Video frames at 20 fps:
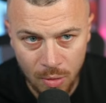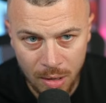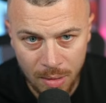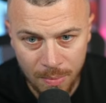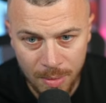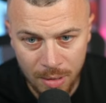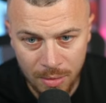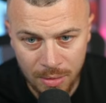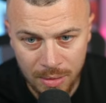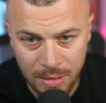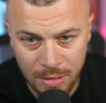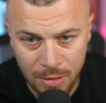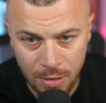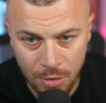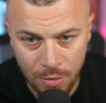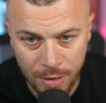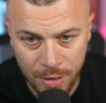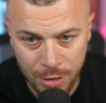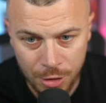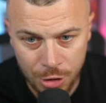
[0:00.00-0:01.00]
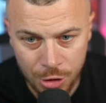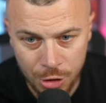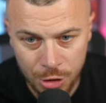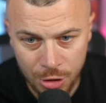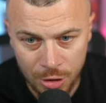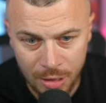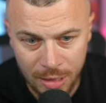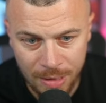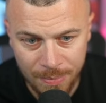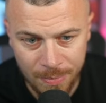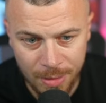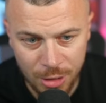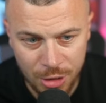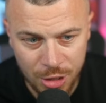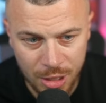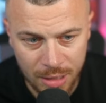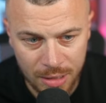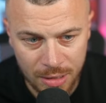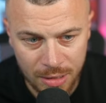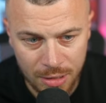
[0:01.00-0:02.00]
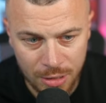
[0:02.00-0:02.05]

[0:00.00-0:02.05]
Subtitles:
what about the storage? Let me check the